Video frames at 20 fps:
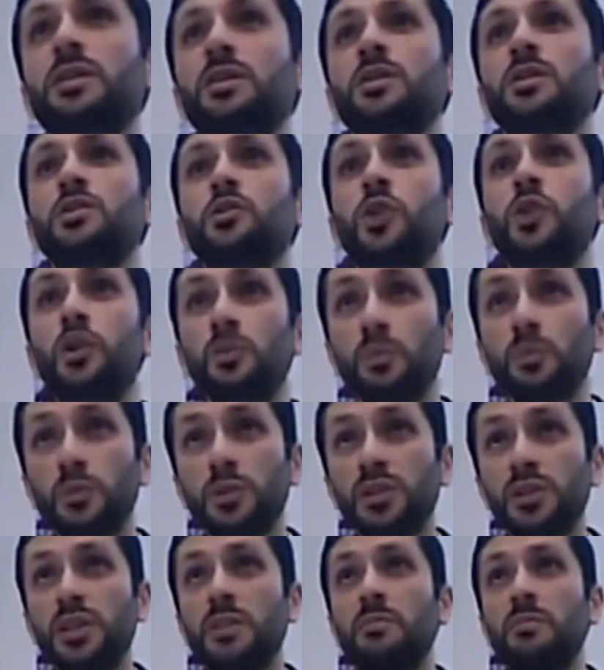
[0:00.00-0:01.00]

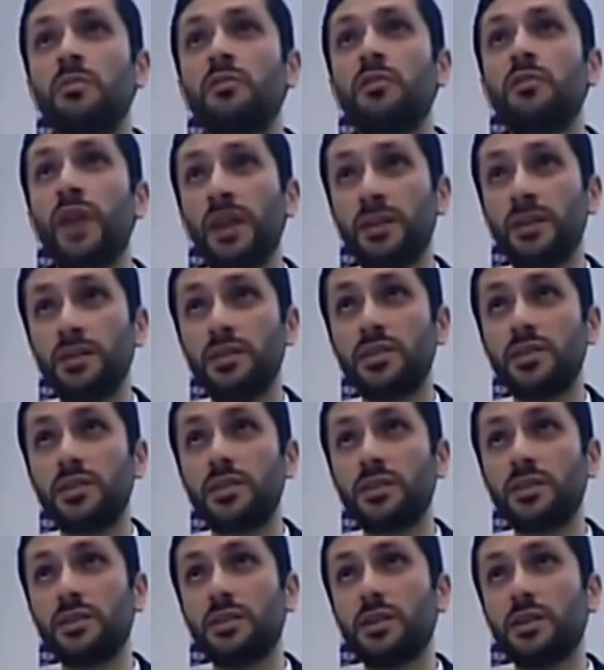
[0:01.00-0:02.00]
non-Muslim
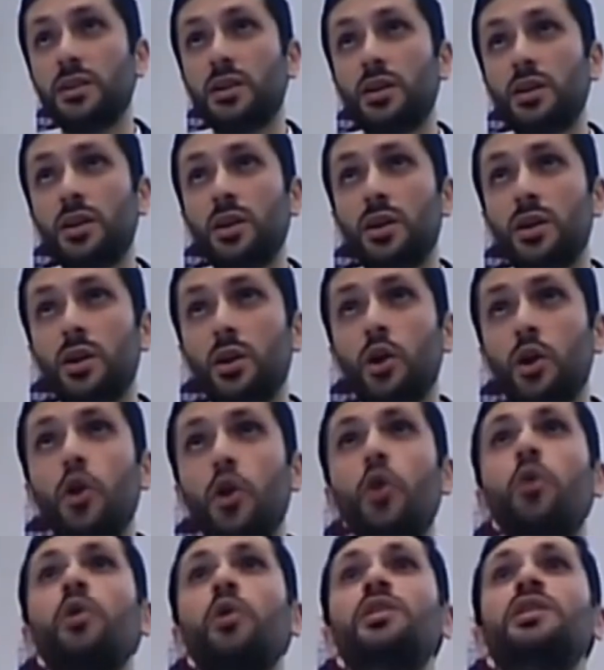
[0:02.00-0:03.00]
friends
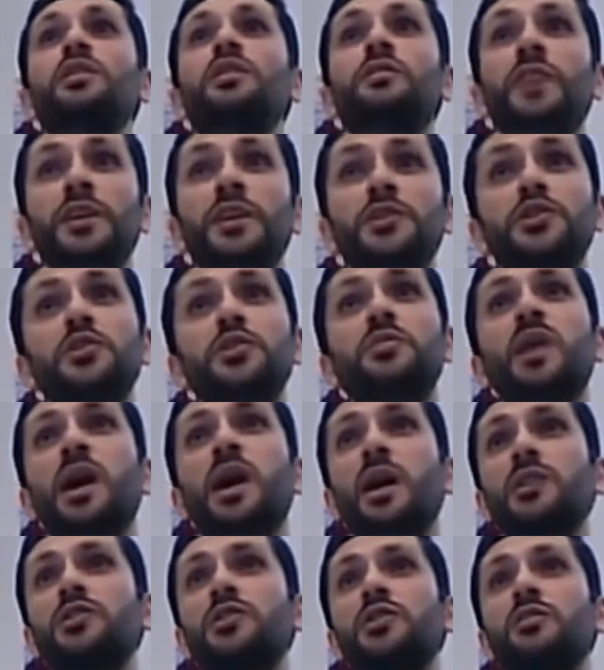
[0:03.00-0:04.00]
who will defend you
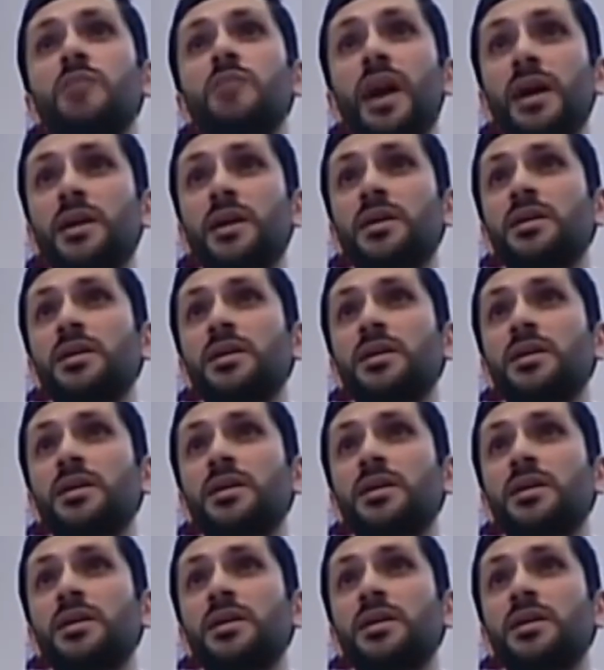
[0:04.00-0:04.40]
behind your back.